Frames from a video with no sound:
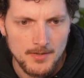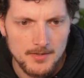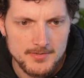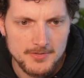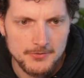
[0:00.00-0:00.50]

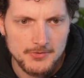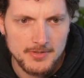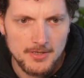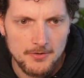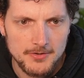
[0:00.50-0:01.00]
And here you
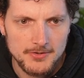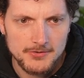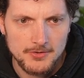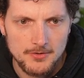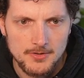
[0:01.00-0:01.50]
see how it is.
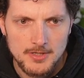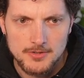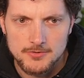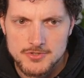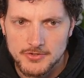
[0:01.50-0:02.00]
So
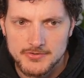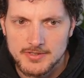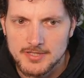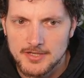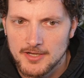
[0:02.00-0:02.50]
you just
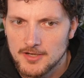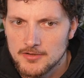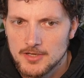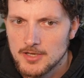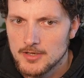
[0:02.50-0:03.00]
declare
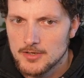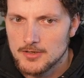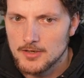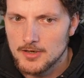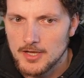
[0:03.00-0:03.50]

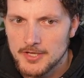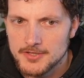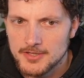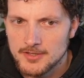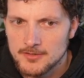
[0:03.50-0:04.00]
a
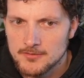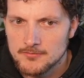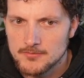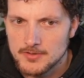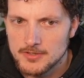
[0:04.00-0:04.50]

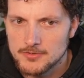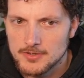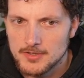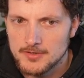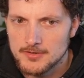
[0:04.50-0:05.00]
heading, then you
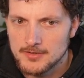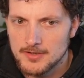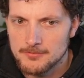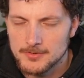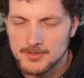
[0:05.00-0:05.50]
can
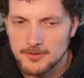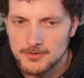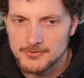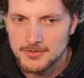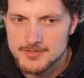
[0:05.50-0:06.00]
have a
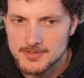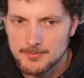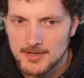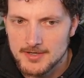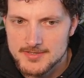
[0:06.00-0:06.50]
horizontal
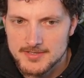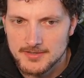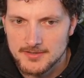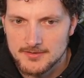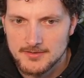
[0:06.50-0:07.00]
part
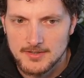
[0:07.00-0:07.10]
here.